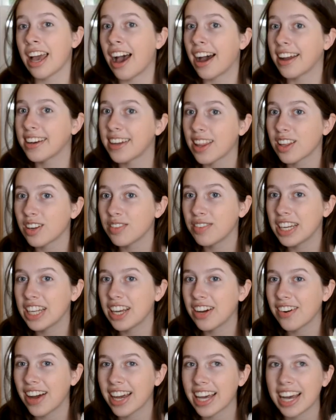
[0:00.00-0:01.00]
another
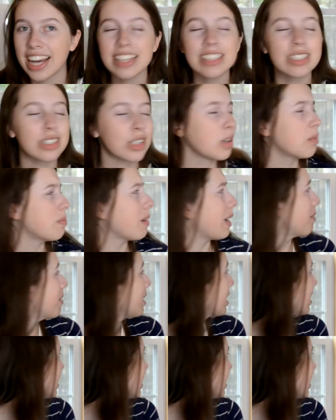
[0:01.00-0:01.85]
video I guess, or maybe